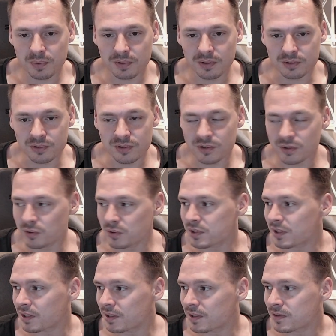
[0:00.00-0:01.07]
There's 2
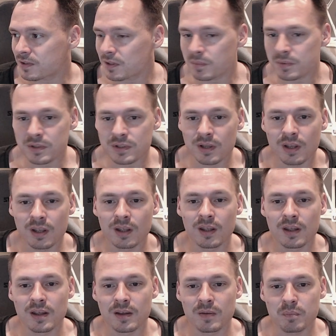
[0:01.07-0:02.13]
CIA chips,
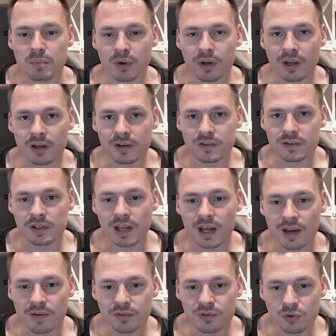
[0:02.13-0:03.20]
but I actually
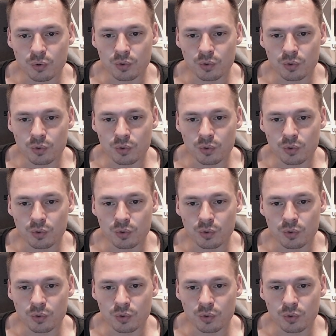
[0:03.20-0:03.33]
have 2